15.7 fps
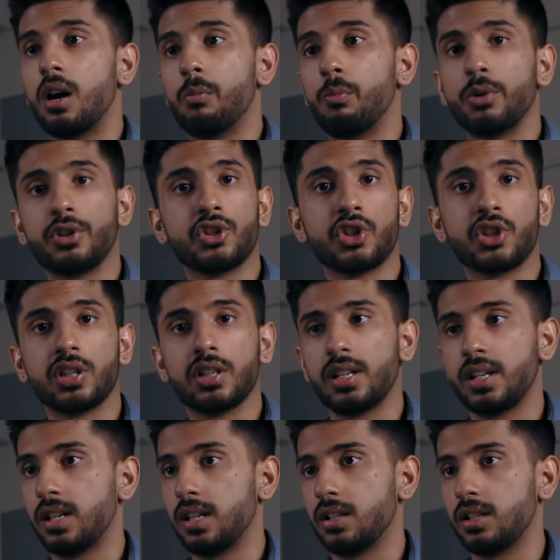which
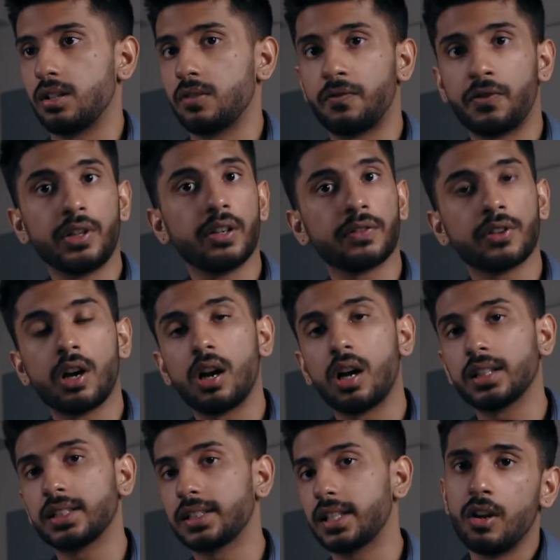is free of
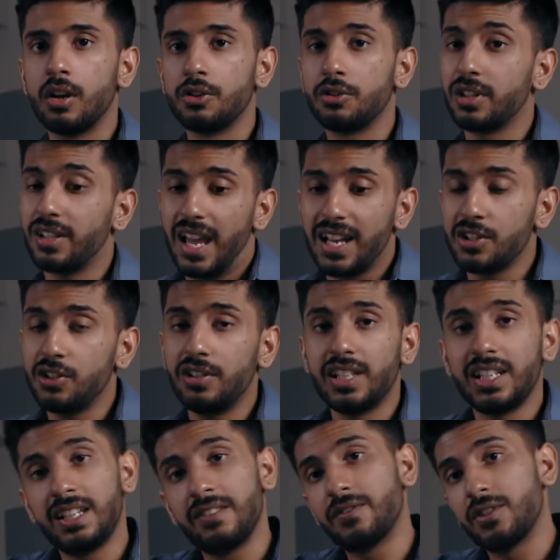cost. You can actually
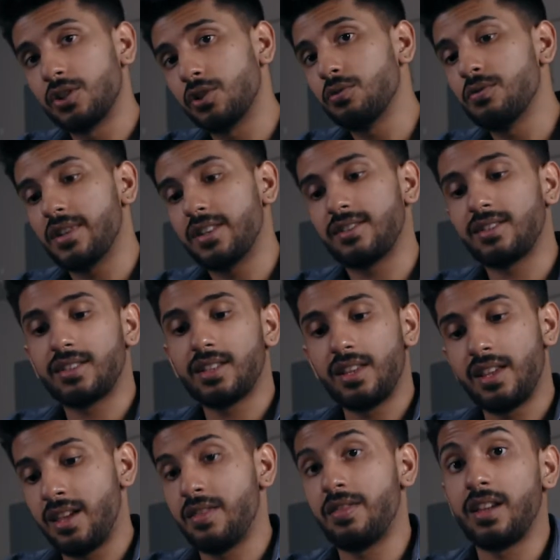even do this
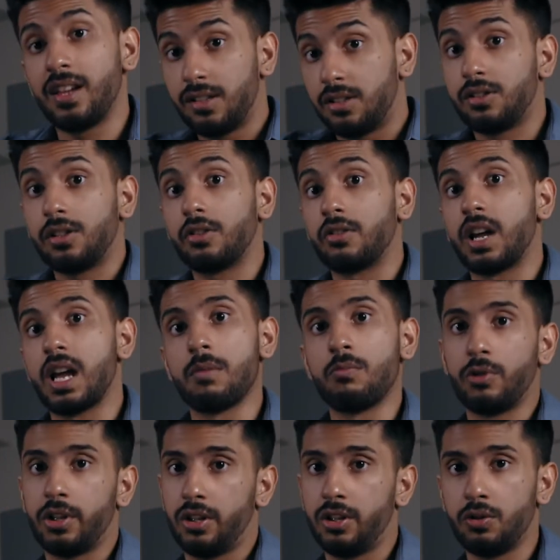in Instagram
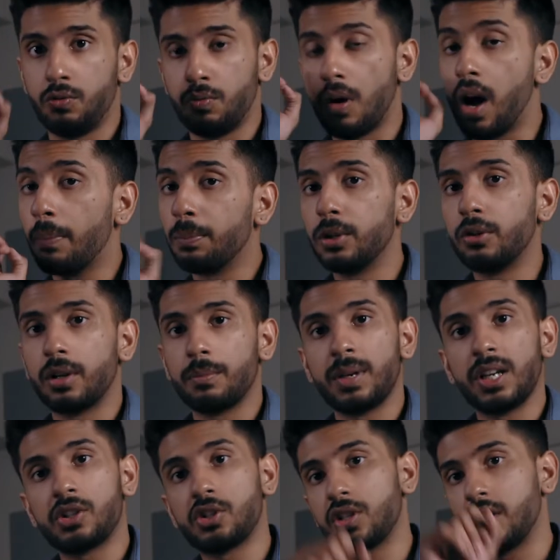when you upload a
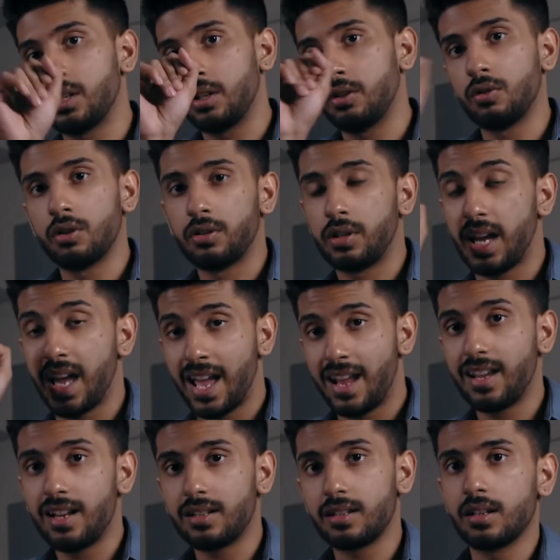picture and you go to
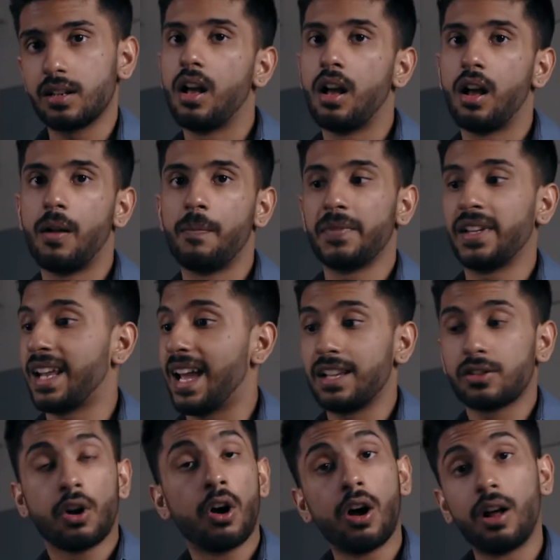edit. It
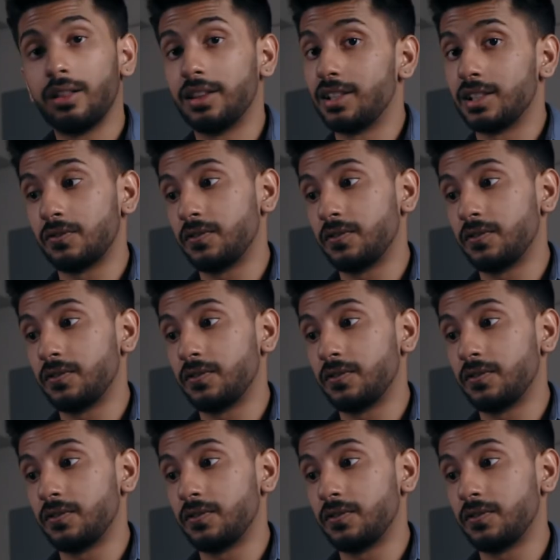has all these